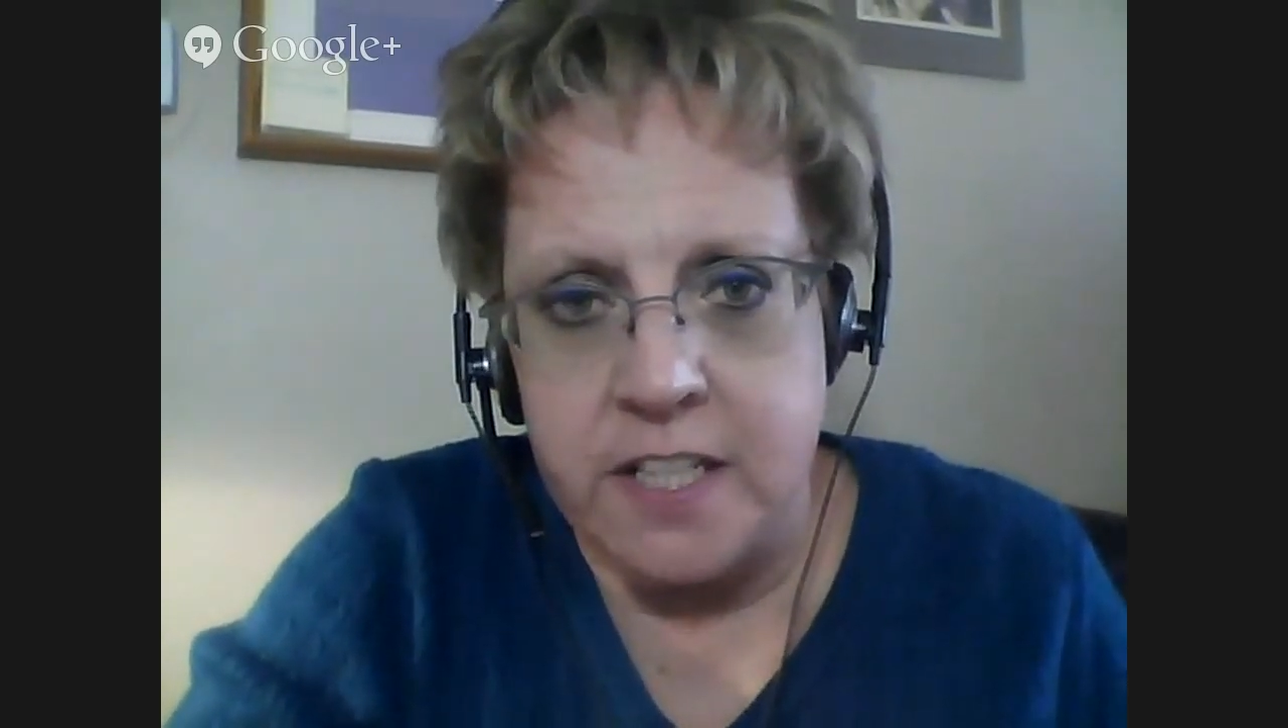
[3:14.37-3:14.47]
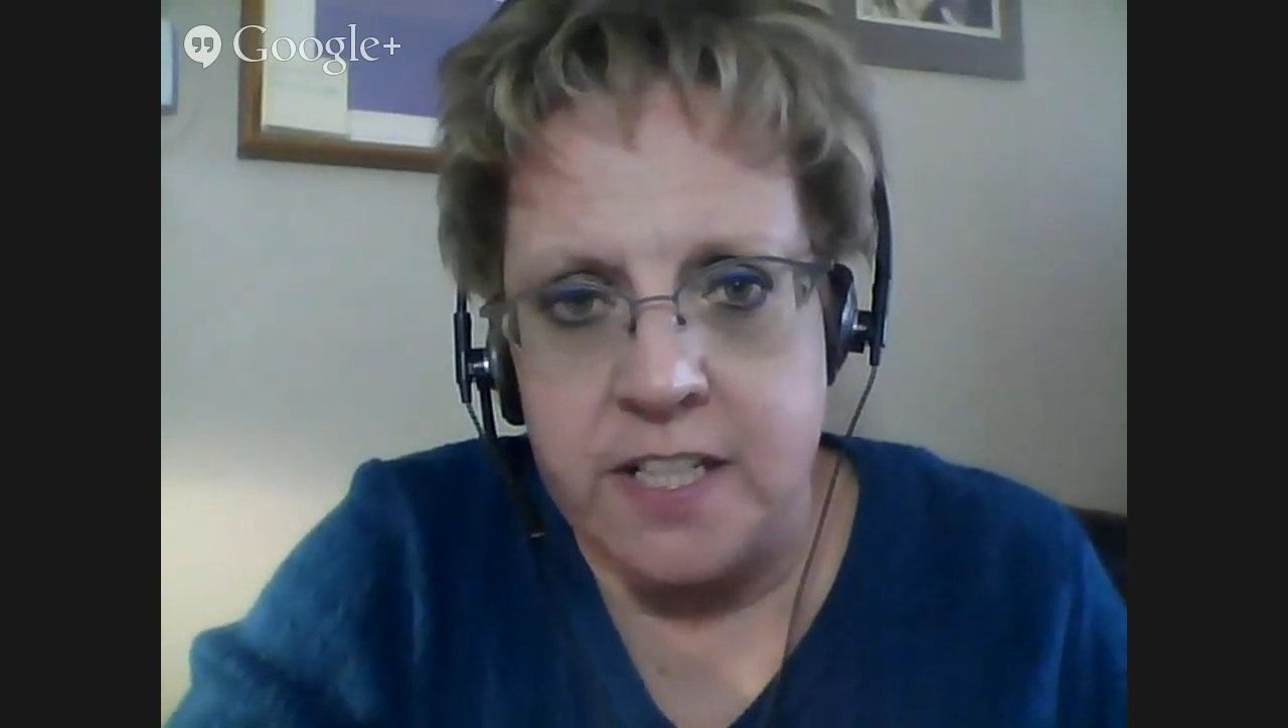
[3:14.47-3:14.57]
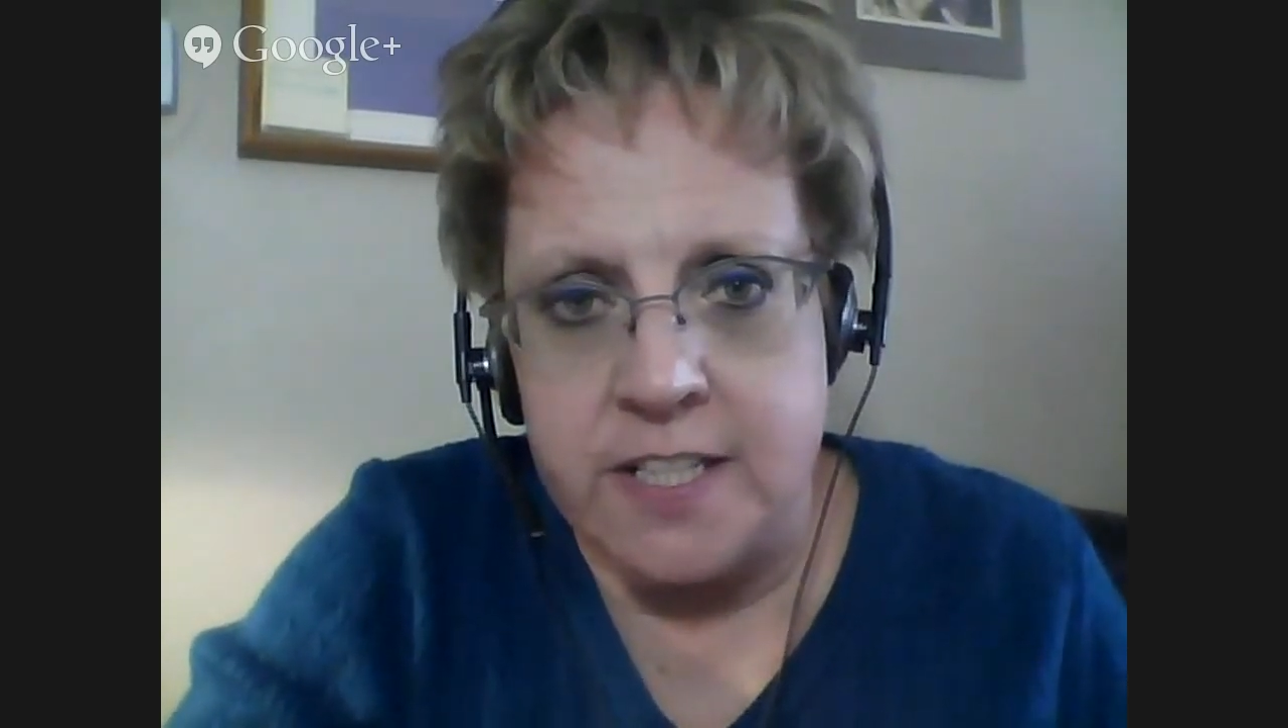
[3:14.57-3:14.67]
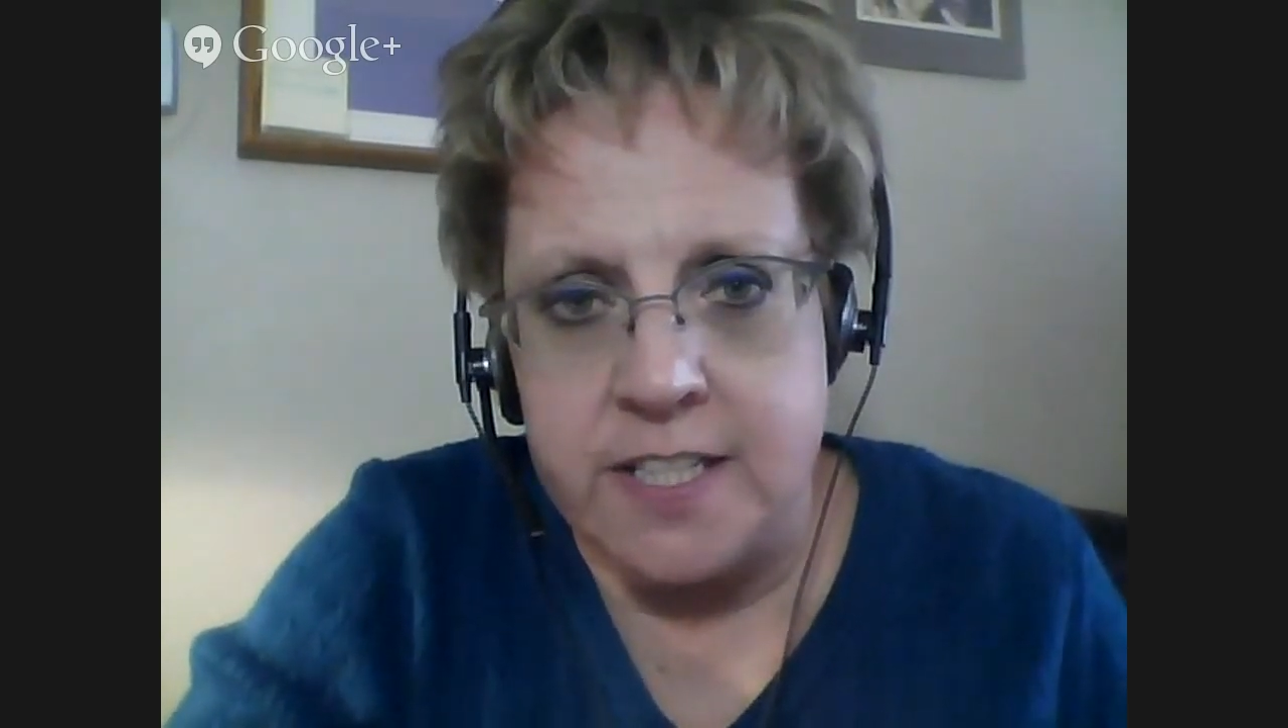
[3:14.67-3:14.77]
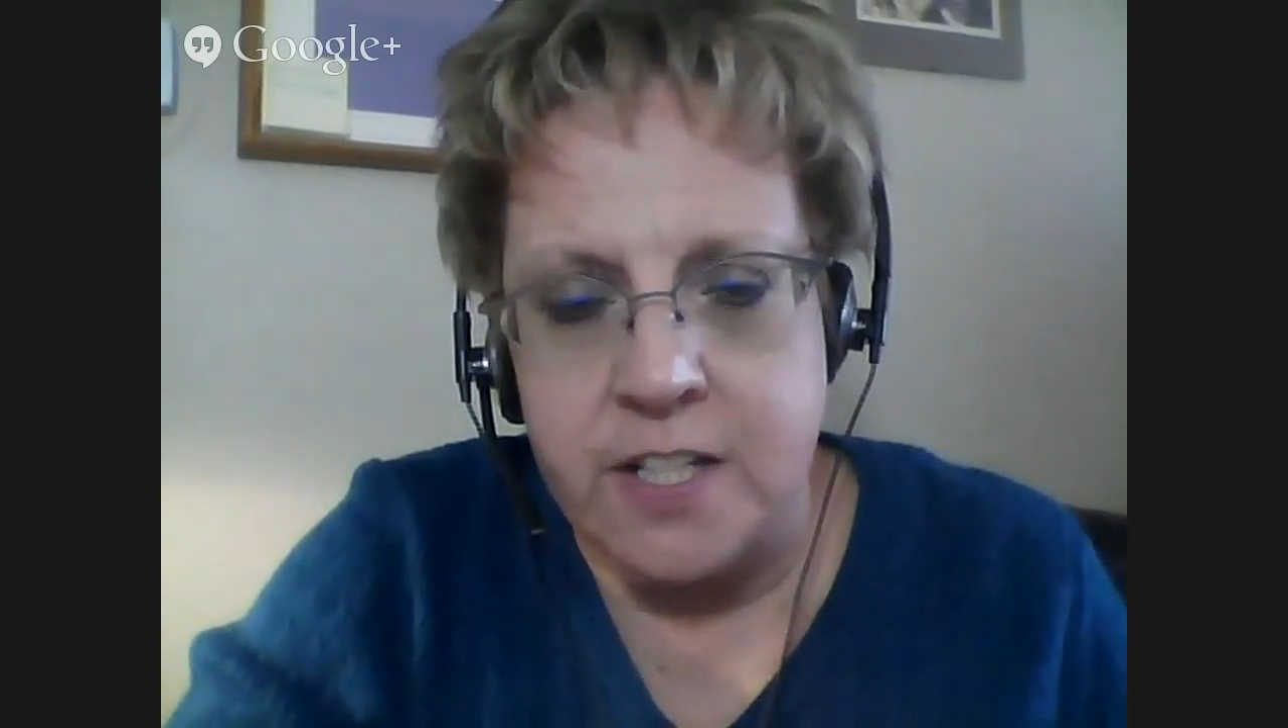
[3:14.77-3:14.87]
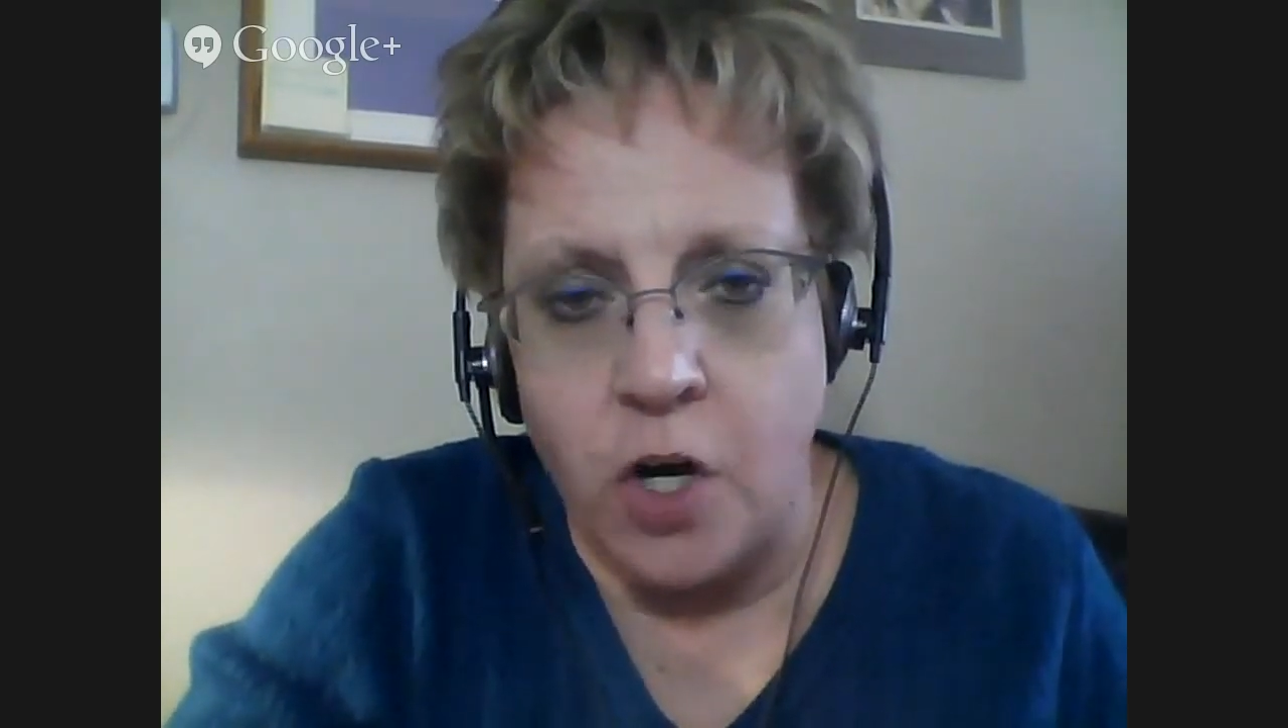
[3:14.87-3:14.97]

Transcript: it's